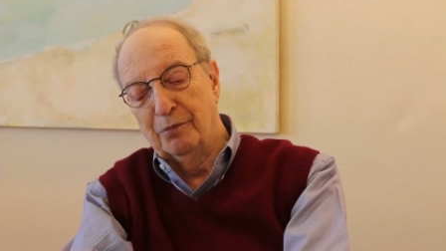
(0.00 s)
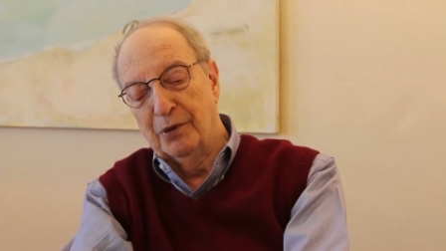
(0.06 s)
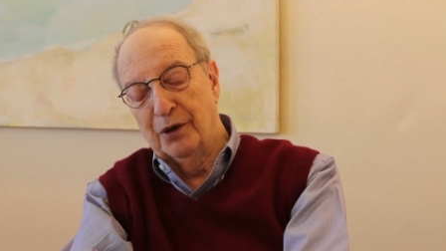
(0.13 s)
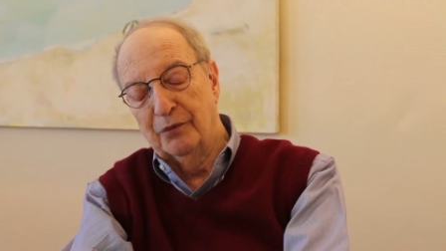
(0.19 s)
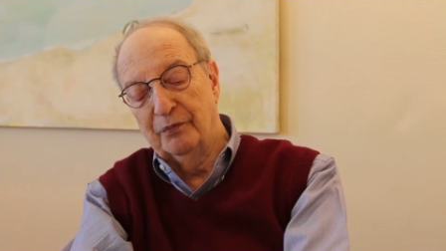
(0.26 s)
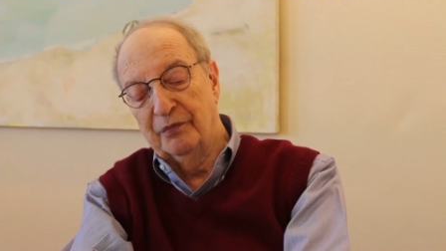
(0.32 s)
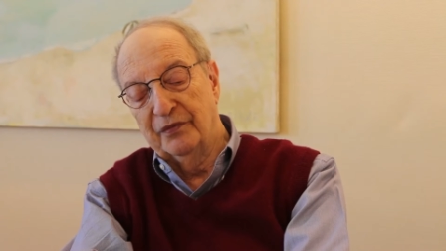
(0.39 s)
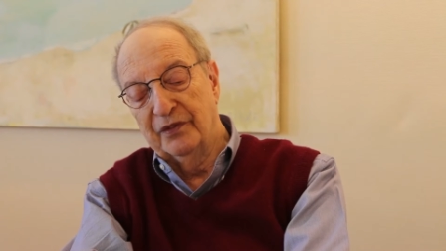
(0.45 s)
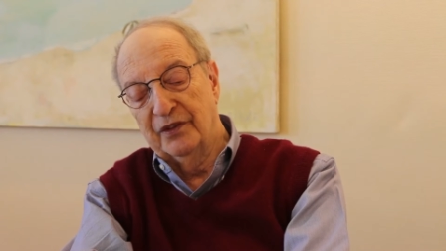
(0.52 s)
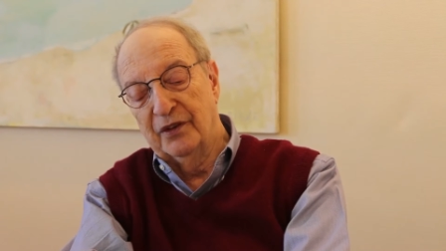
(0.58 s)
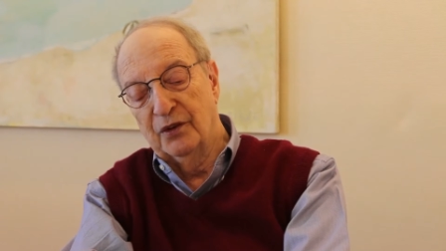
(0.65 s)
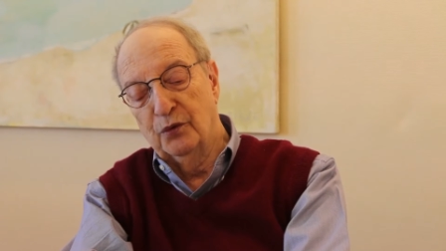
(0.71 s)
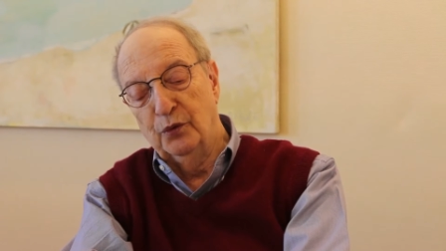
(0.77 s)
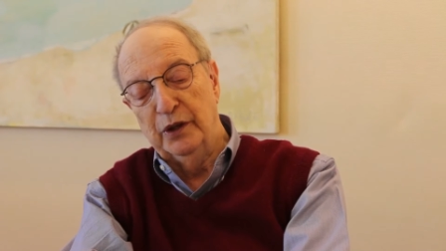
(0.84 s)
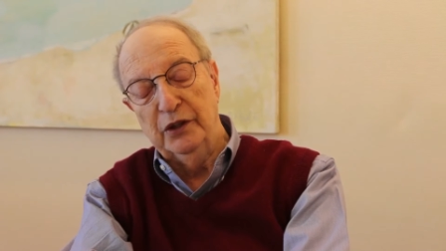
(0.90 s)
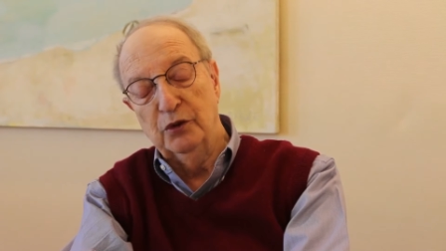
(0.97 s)
But
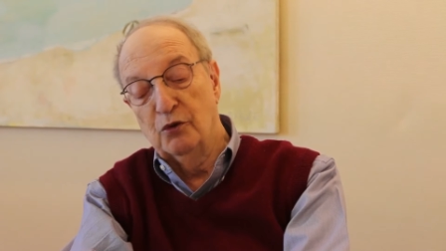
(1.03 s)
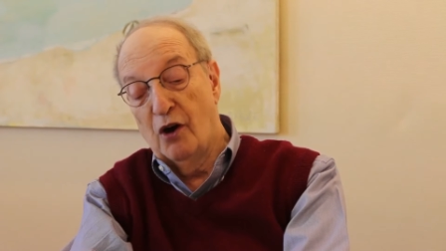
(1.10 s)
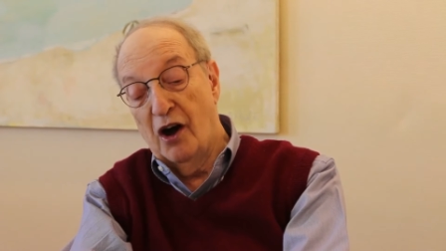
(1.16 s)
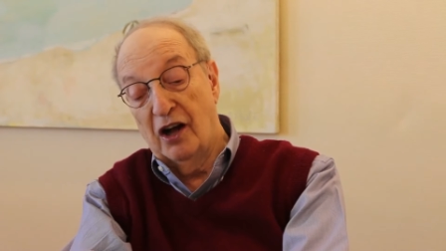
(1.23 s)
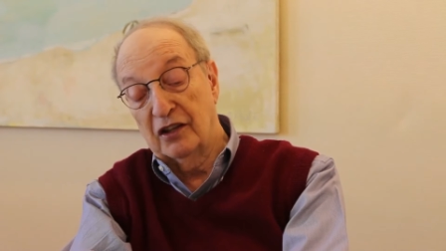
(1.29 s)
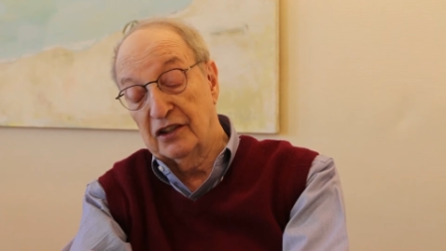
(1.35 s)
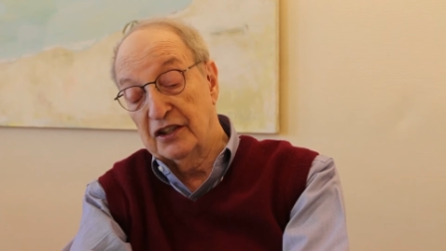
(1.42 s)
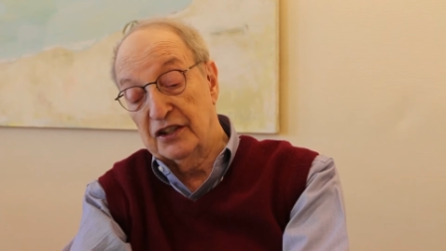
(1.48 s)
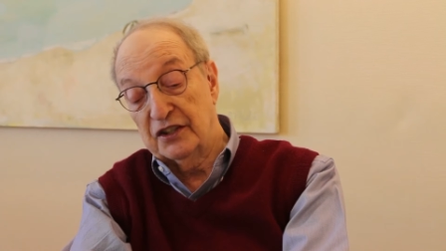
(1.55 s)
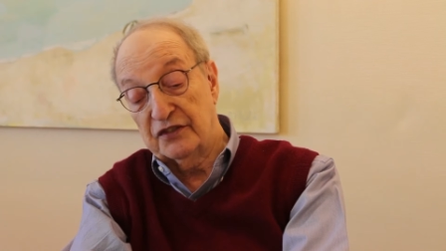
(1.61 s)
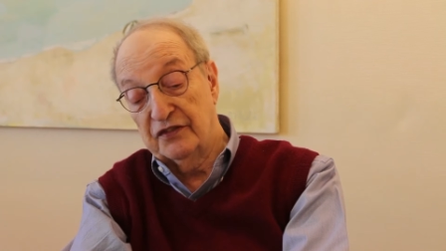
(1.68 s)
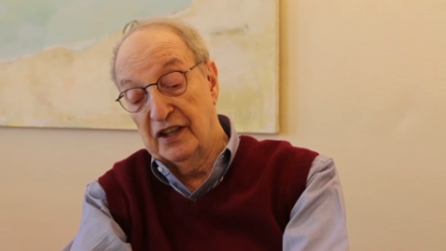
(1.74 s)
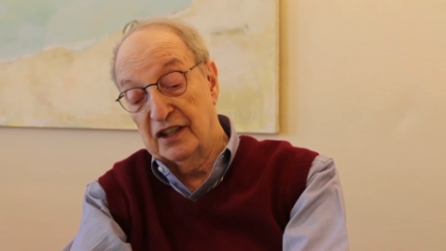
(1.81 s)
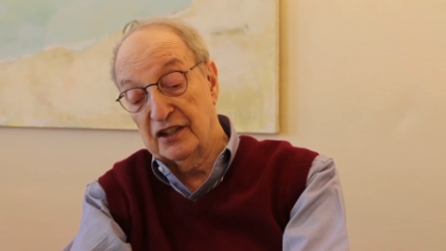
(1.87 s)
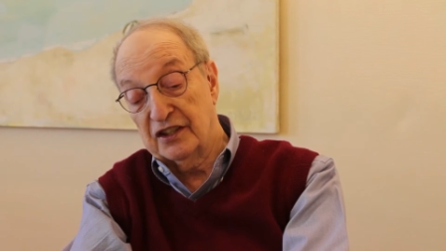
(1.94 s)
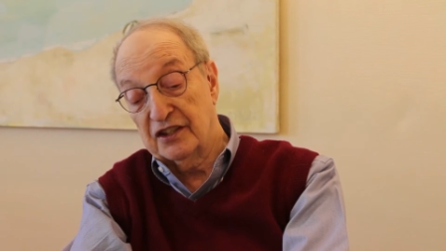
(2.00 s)
we knew all these
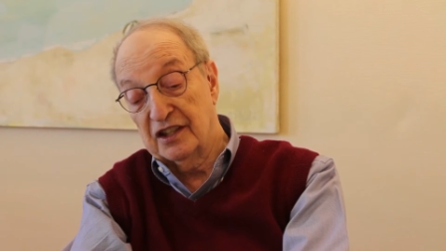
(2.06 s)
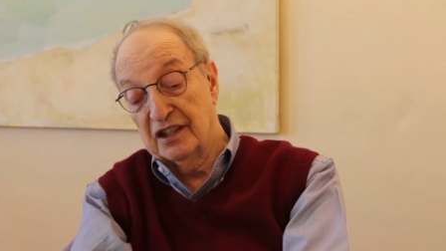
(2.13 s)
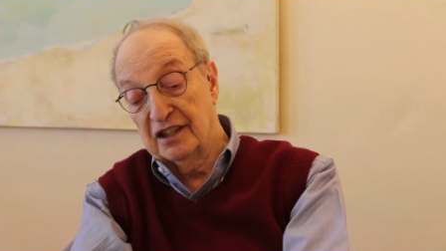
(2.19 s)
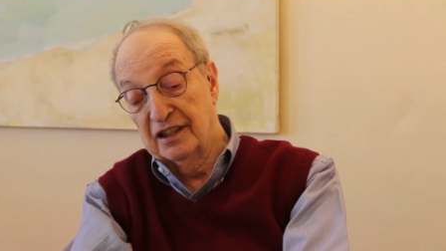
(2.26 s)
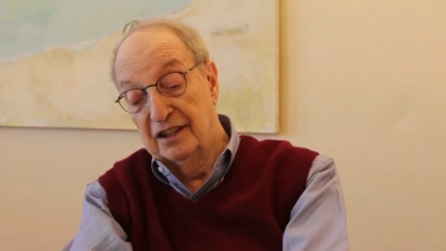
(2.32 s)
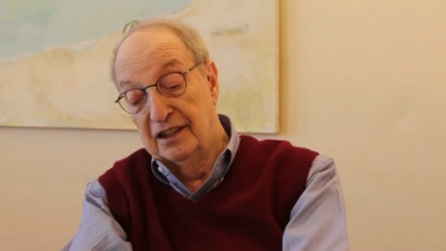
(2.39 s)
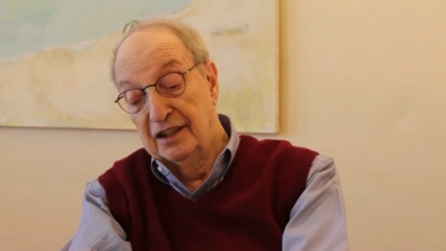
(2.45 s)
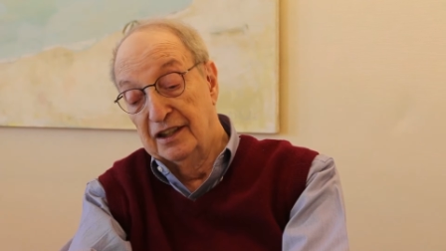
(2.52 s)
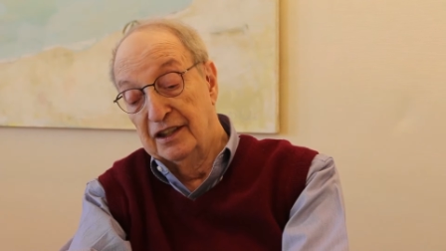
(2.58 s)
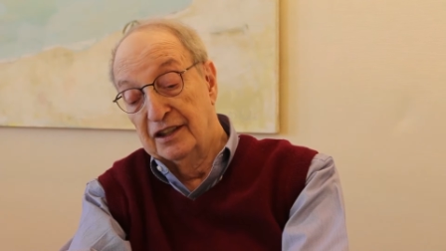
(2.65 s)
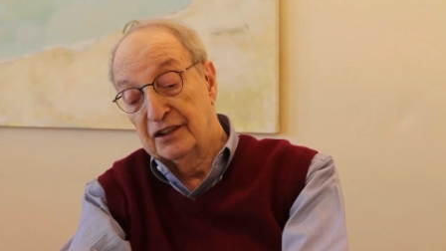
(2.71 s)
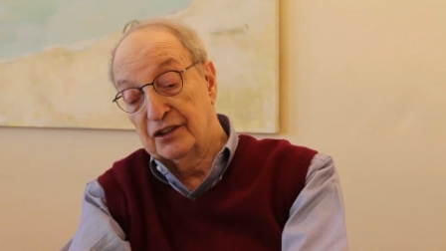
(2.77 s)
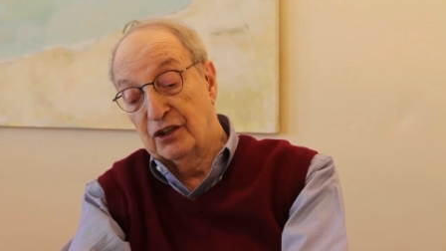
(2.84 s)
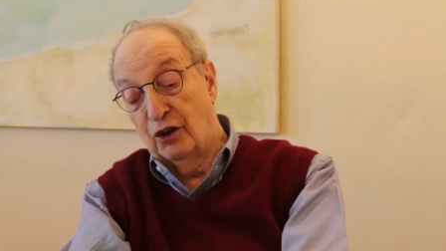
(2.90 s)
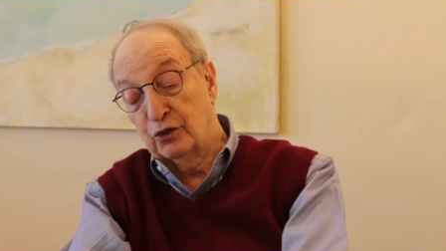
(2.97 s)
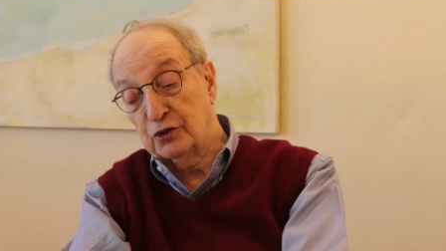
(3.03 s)
fellows, uh,
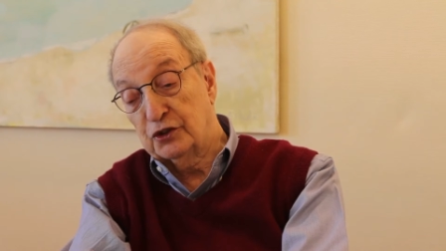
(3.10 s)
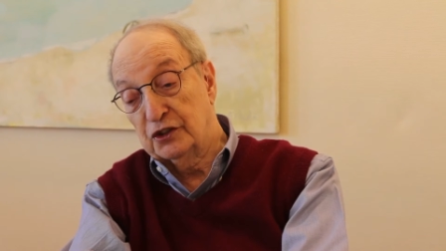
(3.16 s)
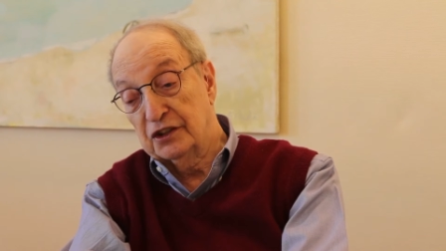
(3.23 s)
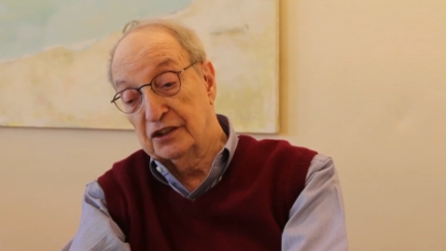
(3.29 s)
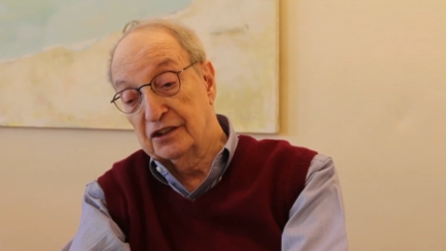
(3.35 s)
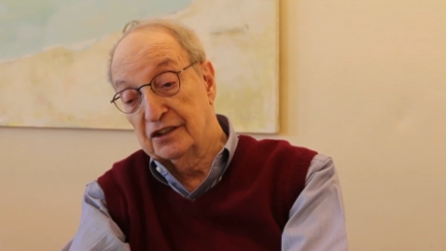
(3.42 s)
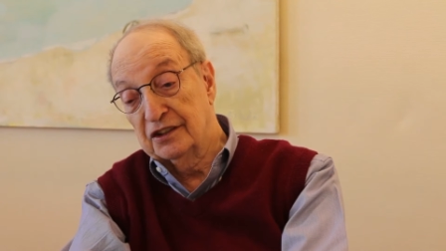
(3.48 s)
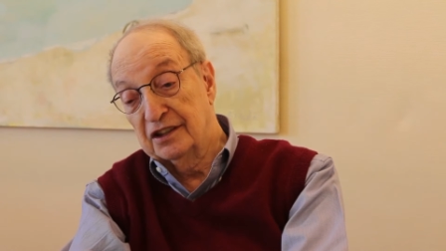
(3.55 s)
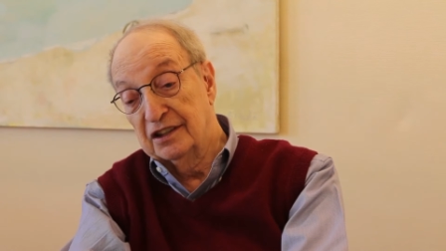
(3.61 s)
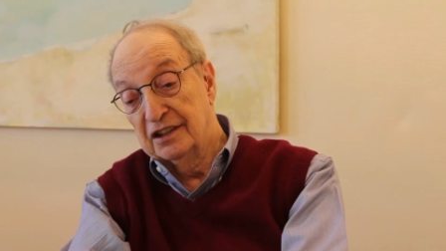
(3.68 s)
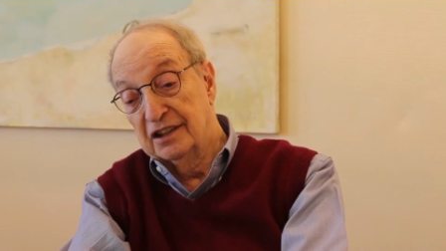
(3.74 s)
Dulzin,